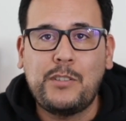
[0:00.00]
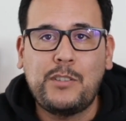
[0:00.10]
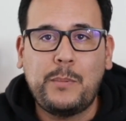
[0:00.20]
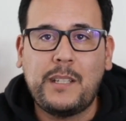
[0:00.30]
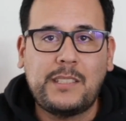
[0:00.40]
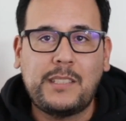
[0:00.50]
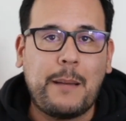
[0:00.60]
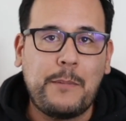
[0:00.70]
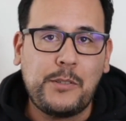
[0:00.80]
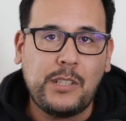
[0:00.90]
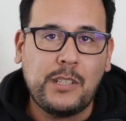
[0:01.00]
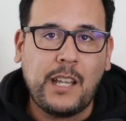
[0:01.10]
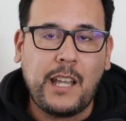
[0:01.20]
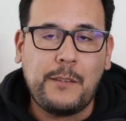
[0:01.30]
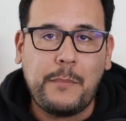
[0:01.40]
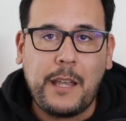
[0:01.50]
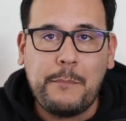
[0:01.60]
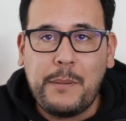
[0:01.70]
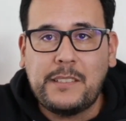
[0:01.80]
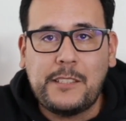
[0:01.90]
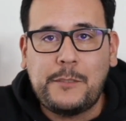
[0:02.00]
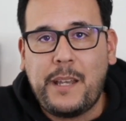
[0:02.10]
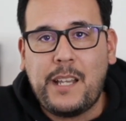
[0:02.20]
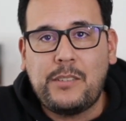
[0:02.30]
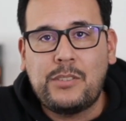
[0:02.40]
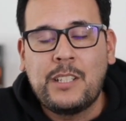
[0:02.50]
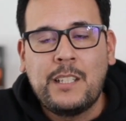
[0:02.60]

to be establishing a business page,